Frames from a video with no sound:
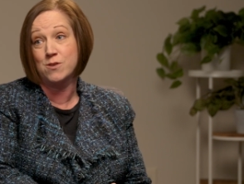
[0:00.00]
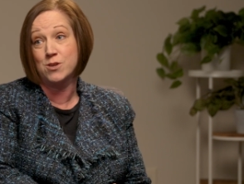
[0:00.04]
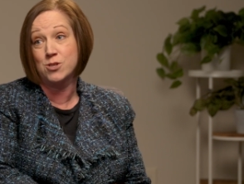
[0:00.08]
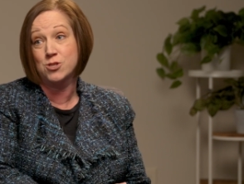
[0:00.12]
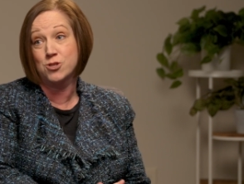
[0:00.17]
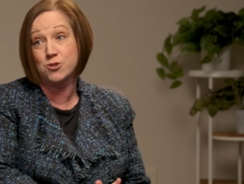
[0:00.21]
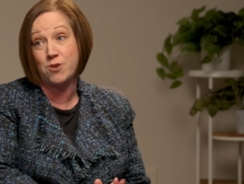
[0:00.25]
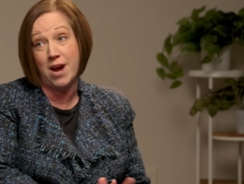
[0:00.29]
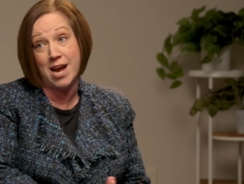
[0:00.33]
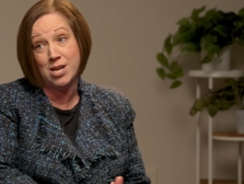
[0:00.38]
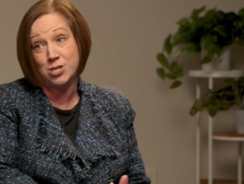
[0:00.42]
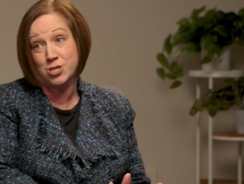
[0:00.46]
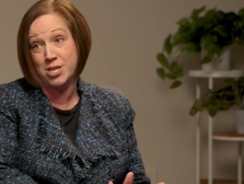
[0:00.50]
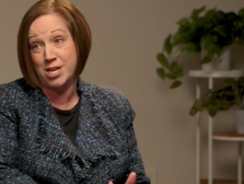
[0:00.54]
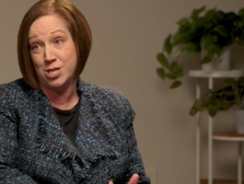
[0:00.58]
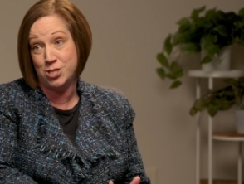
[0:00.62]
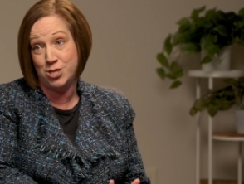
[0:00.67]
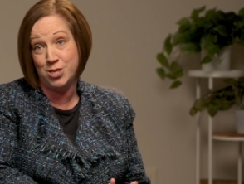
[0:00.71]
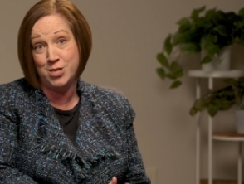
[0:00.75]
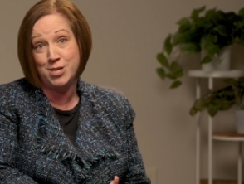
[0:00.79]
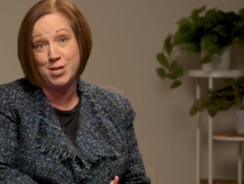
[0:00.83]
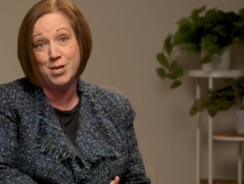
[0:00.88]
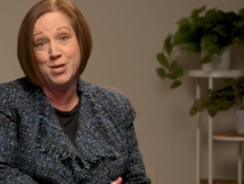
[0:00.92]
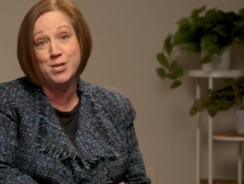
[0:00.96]
Scratch
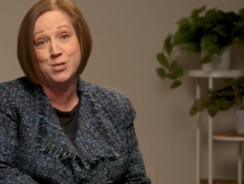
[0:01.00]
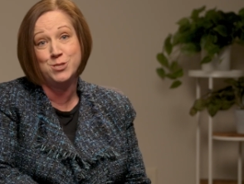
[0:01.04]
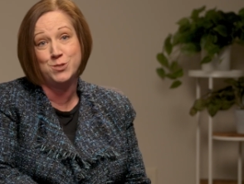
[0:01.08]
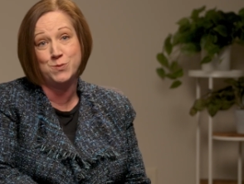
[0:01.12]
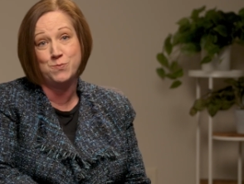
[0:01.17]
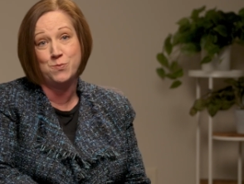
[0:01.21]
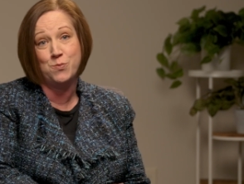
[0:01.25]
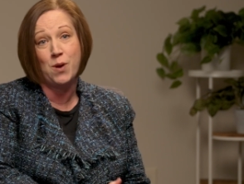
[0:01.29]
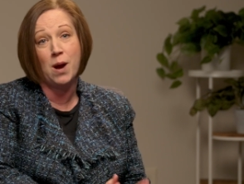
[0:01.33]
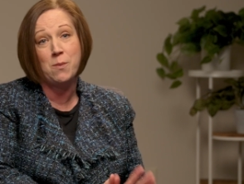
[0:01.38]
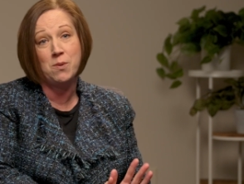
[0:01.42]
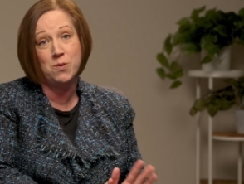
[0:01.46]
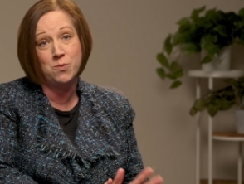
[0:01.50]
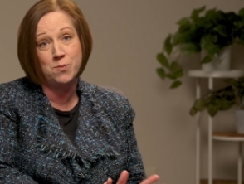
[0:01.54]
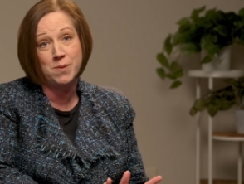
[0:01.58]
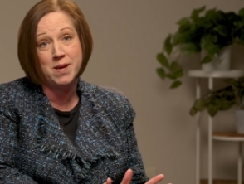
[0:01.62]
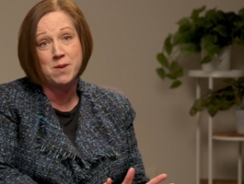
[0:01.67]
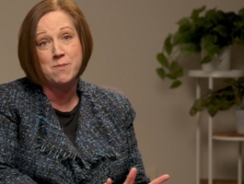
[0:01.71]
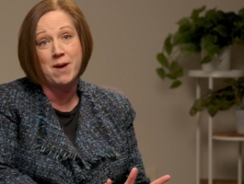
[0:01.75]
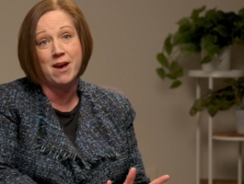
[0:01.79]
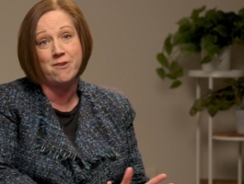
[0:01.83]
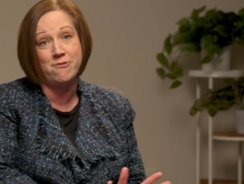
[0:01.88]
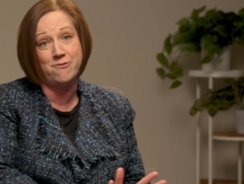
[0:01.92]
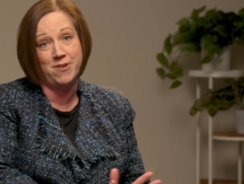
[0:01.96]
Kitchen is
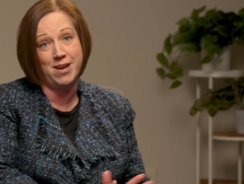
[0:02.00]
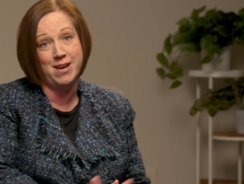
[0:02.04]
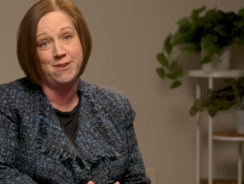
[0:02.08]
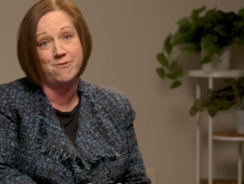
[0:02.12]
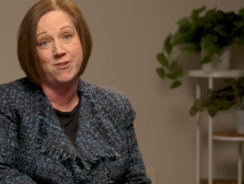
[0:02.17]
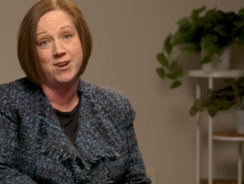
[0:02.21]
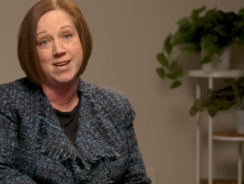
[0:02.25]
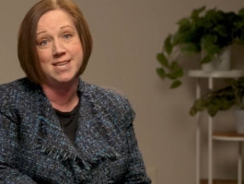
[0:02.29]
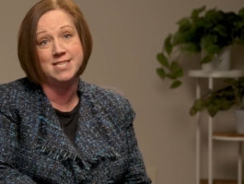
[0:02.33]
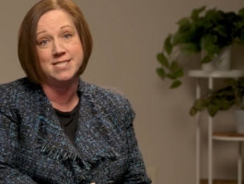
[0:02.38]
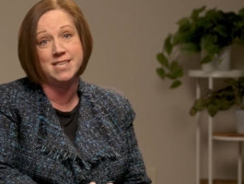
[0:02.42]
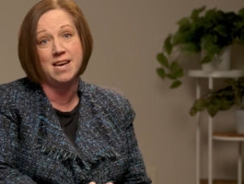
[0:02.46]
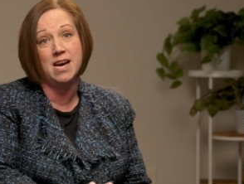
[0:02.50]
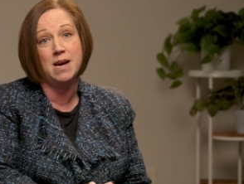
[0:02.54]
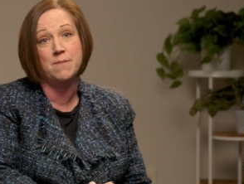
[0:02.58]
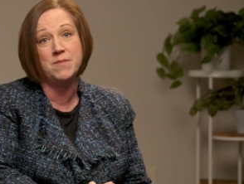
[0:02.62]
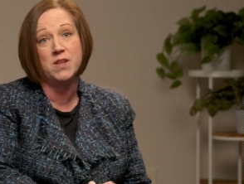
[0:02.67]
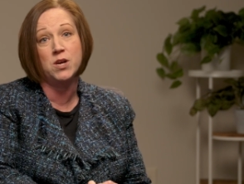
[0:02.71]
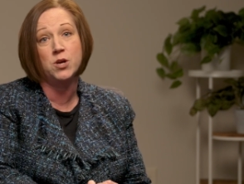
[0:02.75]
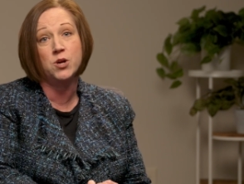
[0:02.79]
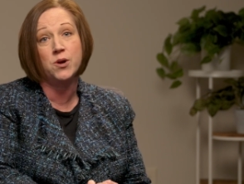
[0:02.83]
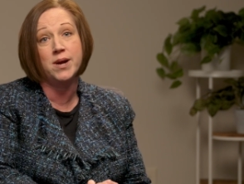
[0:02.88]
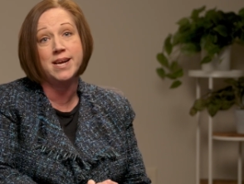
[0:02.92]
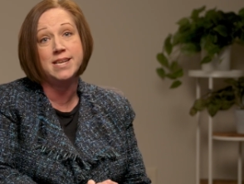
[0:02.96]
probably my favorite.
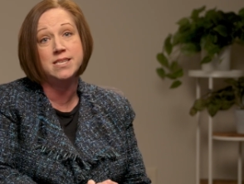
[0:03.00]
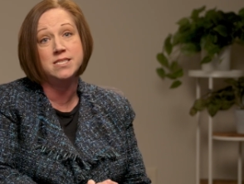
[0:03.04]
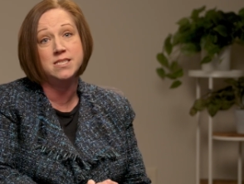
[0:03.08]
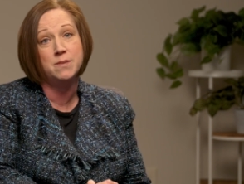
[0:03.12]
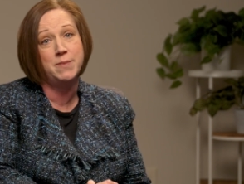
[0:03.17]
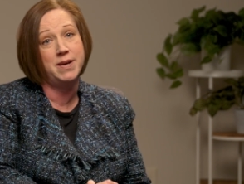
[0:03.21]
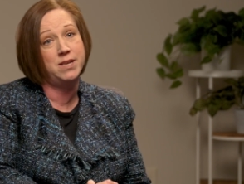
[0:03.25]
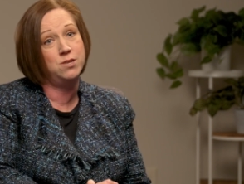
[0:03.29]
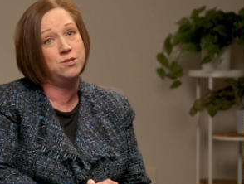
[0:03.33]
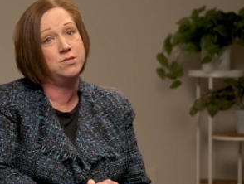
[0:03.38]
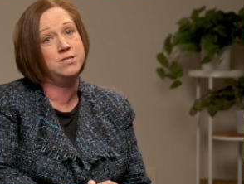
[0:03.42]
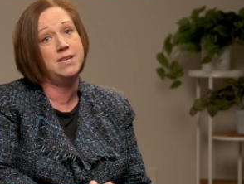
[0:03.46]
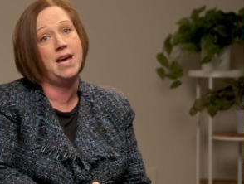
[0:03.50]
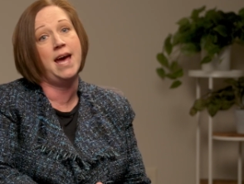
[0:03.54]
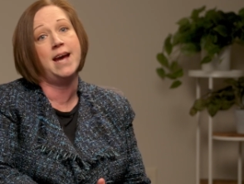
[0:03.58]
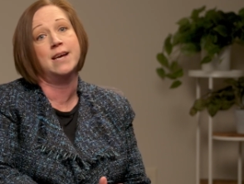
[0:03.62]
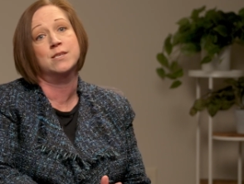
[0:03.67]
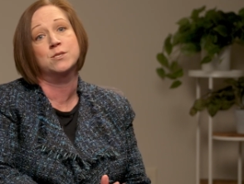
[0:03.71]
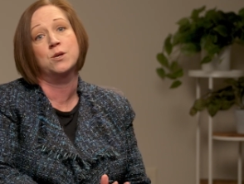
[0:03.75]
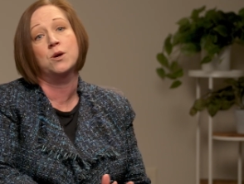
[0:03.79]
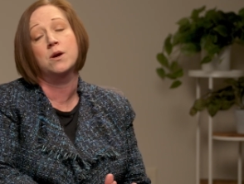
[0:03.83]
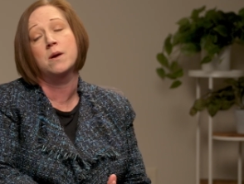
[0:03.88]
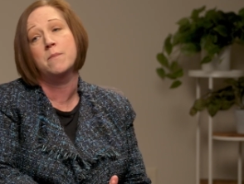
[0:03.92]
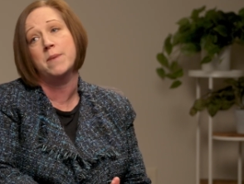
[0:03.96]
Their green tomato stacks are